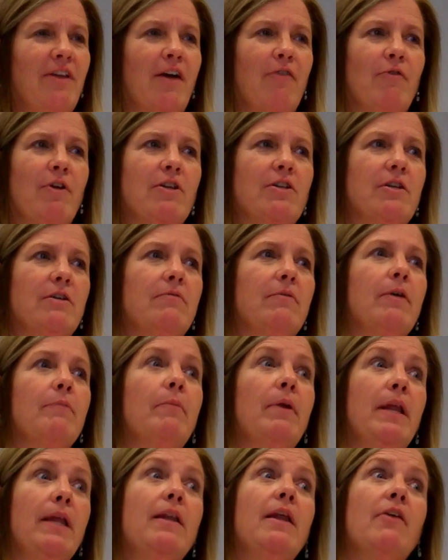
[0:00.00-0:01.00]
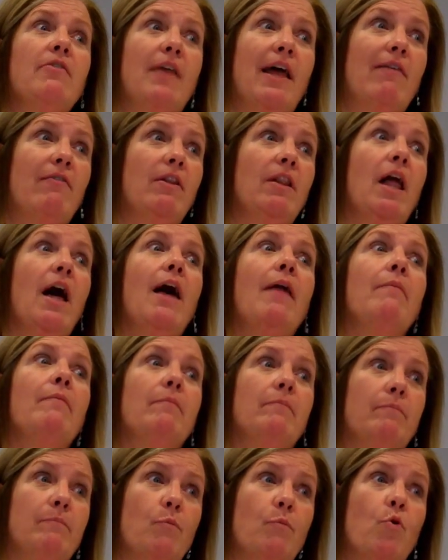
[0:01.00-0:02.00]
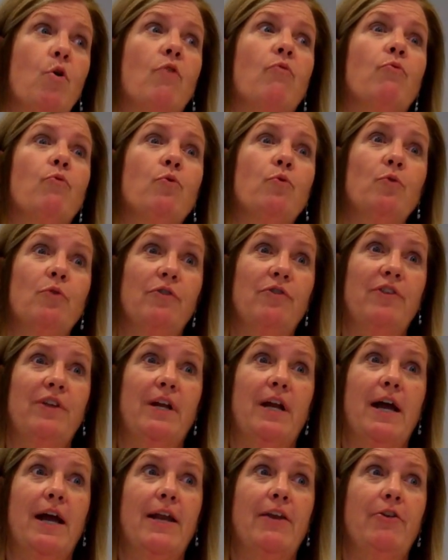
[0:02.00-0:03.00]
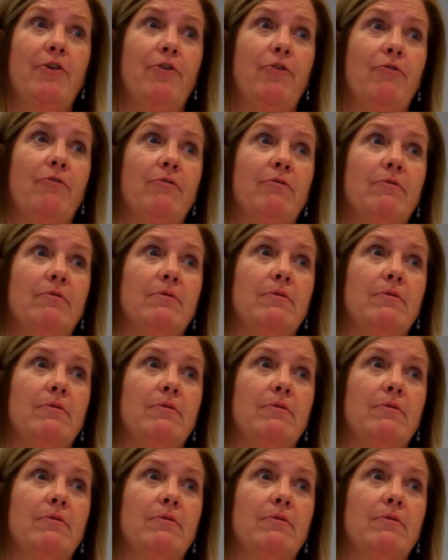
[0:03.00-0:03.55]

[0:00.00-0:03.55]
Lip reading: he's not rigid, but he does have a lot more rules than I do.